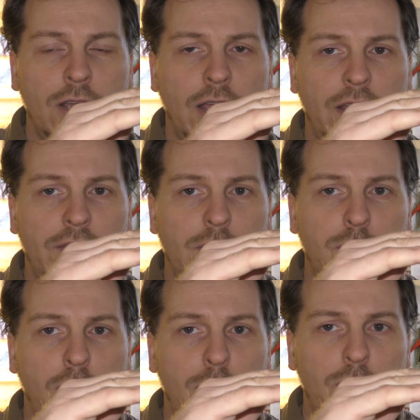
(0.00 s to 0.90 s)
and the
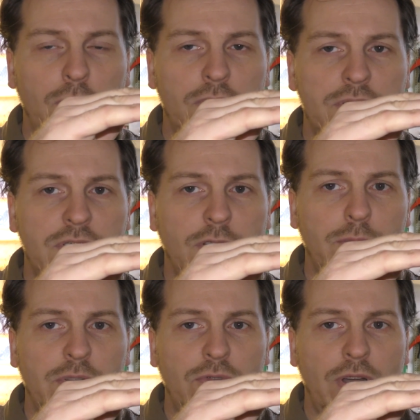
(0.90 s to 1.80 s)
pump will still
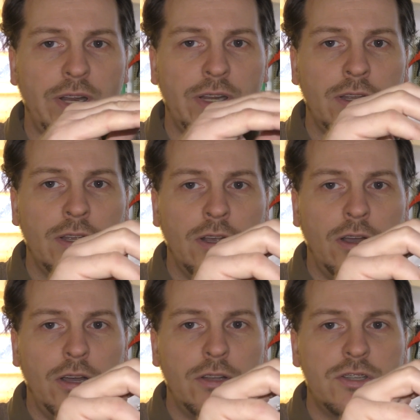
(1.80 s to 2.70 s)
be running
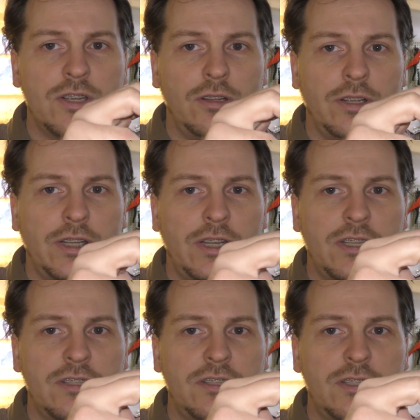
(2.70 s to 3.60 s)
until it
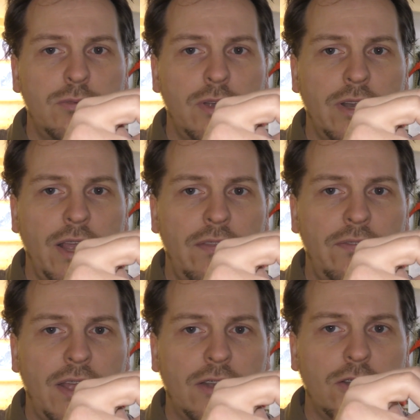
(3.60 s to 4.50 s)
hits this one, and
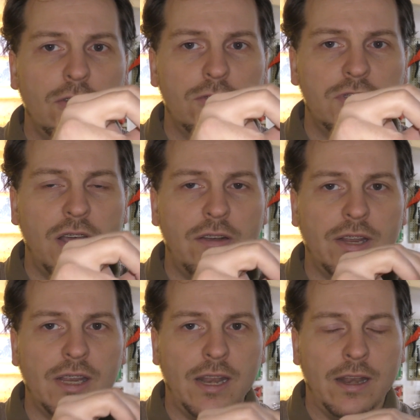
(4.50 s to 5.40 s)
that goes down
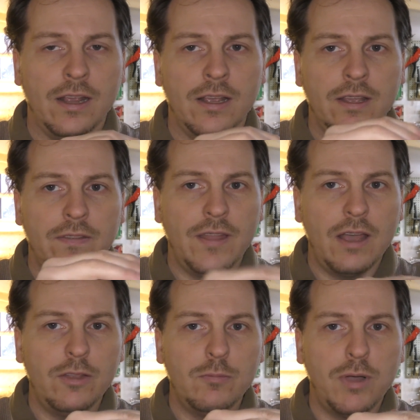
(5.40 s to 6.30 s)
again.
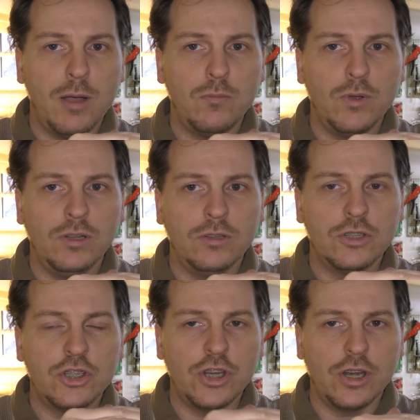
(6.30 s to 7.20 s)
Now the pump will
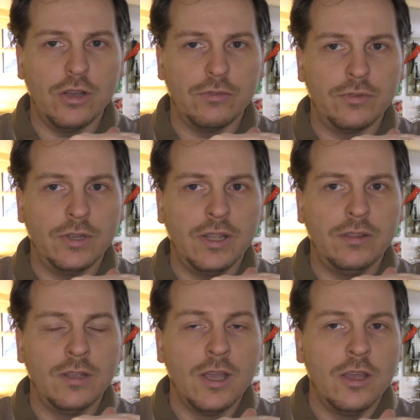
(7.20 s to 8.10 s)
shut off
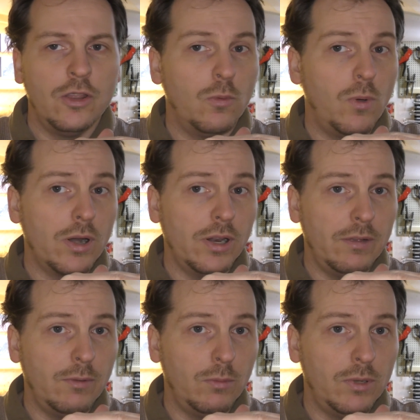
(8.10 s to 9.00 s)
and the water
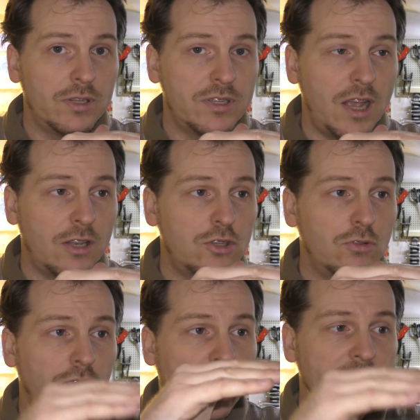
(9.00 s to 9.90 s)
level will start
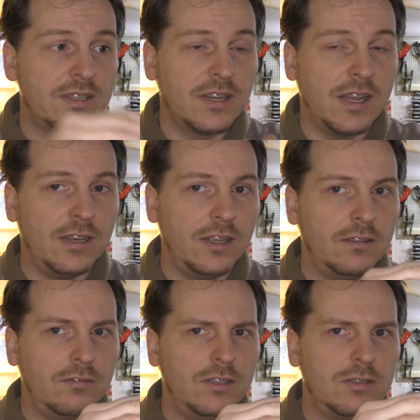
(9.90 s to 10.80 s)
to rise again,
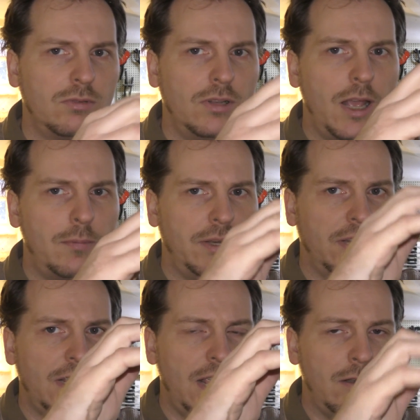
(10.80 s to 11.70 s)
and this will happen
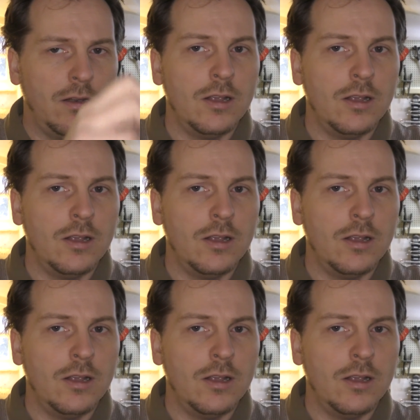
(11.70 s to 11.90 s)
again.